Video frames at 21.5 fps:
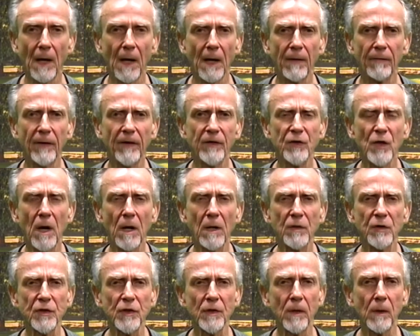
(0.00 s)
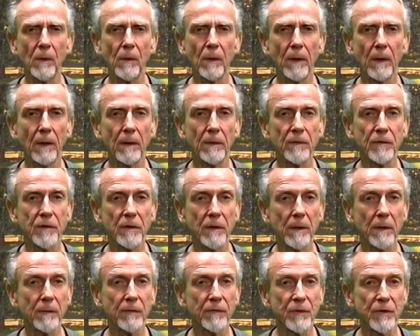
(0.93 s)
There's
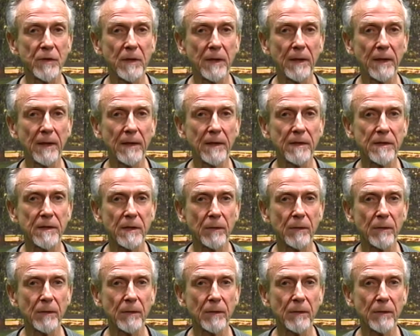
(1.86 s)
also scenes